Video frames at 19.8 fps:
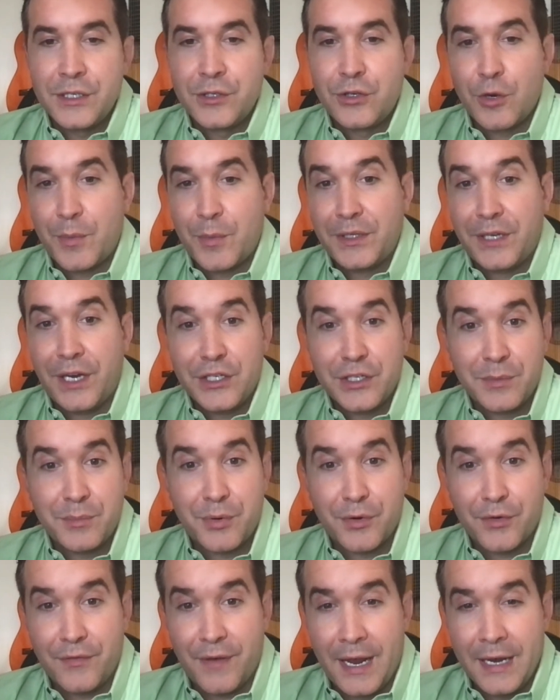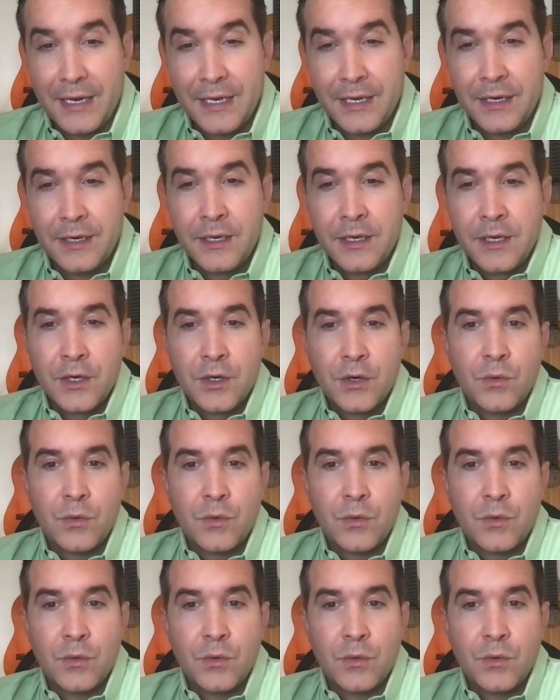interpretation provided?